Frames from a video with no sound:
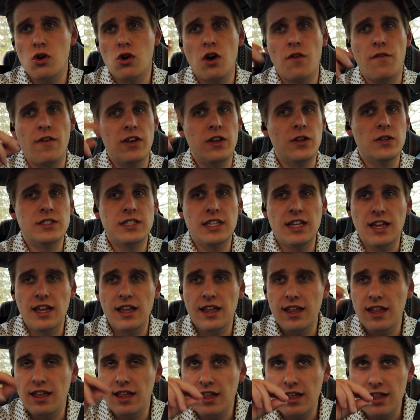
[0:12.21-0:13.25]
or if I use
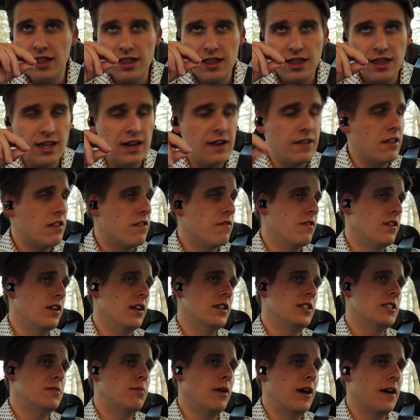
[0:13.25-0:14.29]
any of this
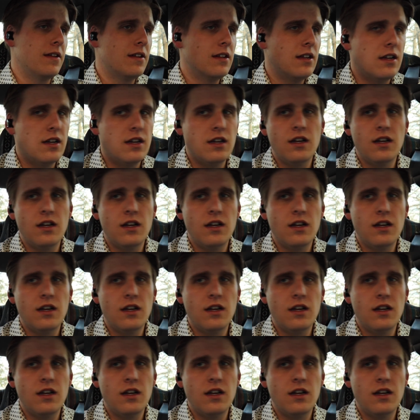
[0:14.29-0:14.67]
footage, but